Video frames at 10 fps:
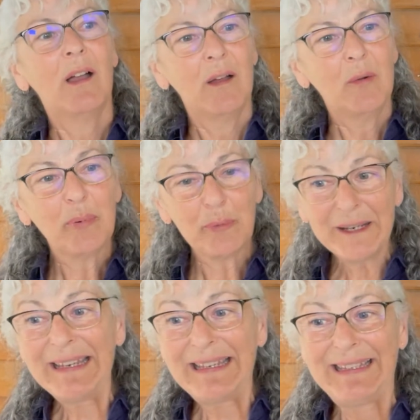
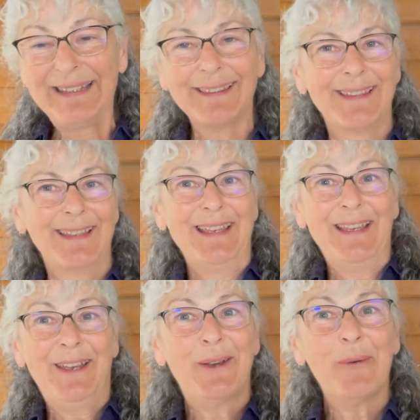Breathe,
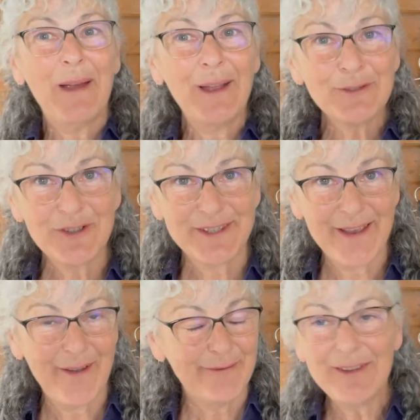ground
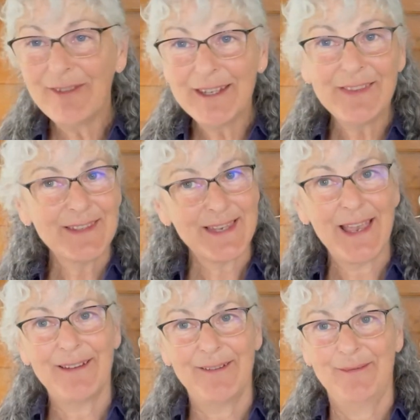yourself, even in the
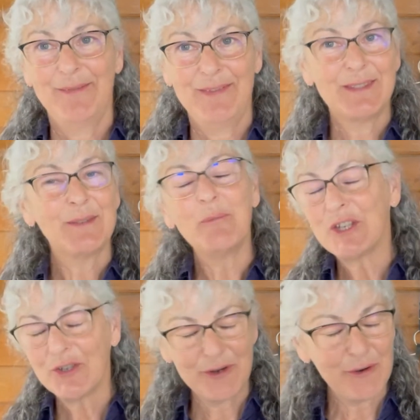saddle. And we
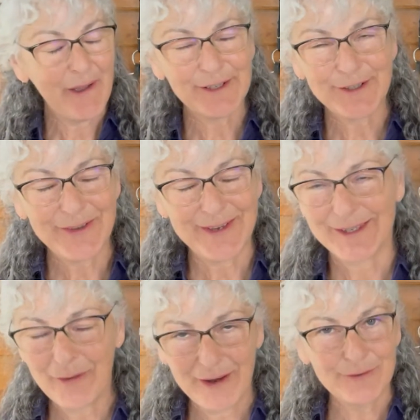show you how to do this.
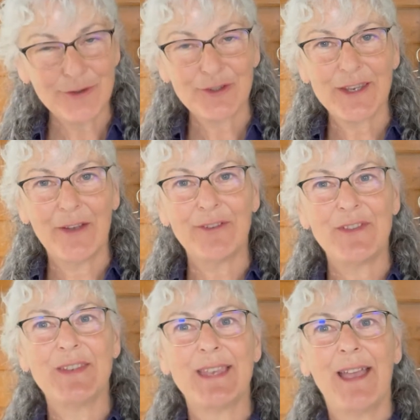Ground yourself
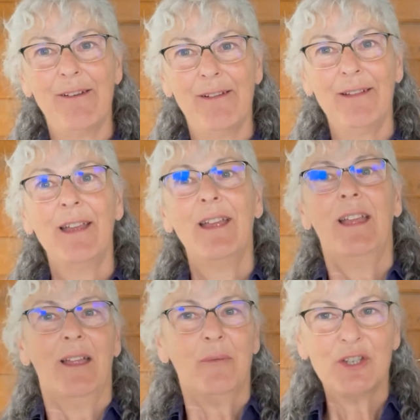in the saddle.
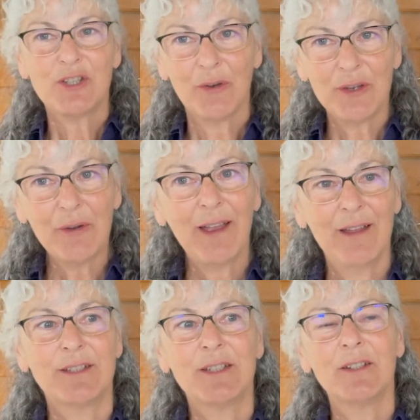We show you
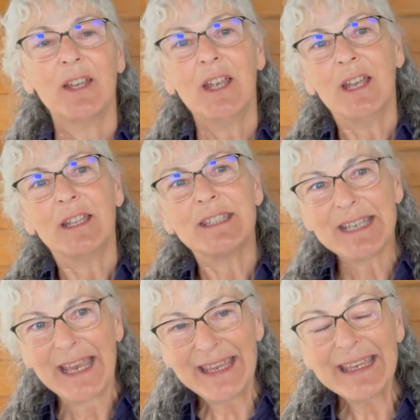how to
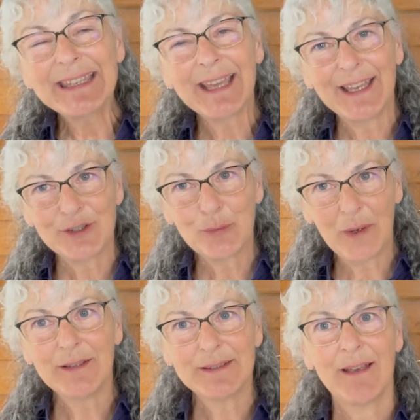take that
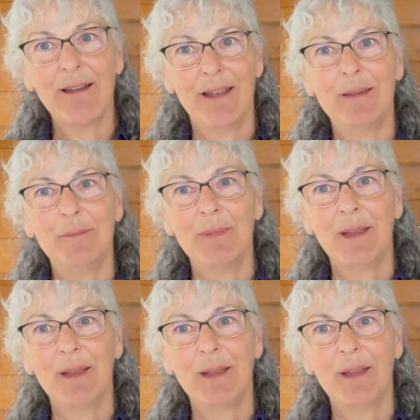dwell time,